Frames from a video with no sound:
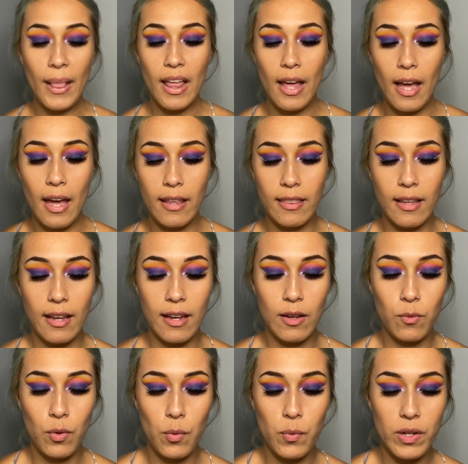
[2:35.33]
And then
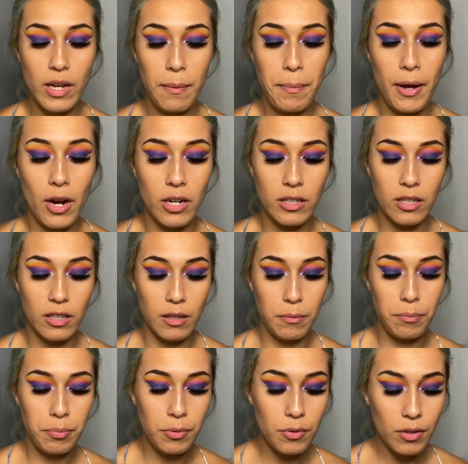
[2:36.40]
when we compare it to the
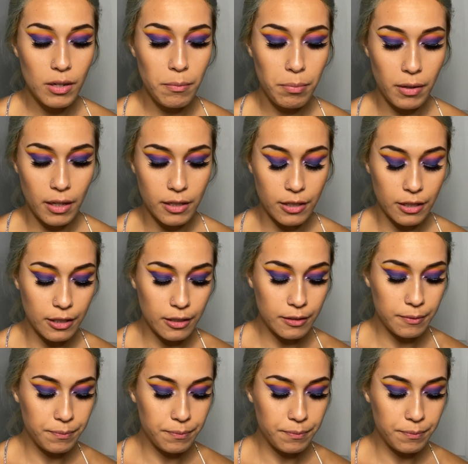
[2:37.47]
beauty blender,